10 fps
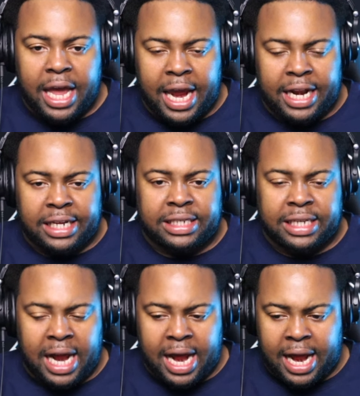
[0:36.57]
in his
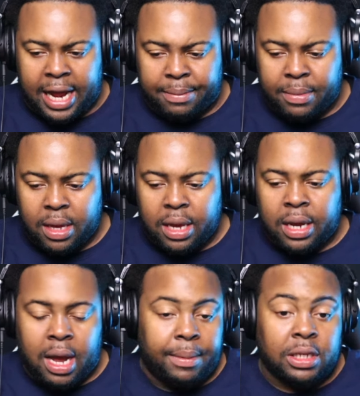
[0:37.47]
time
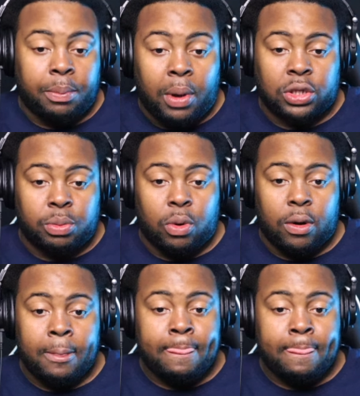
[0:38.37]
coming to Baltimore.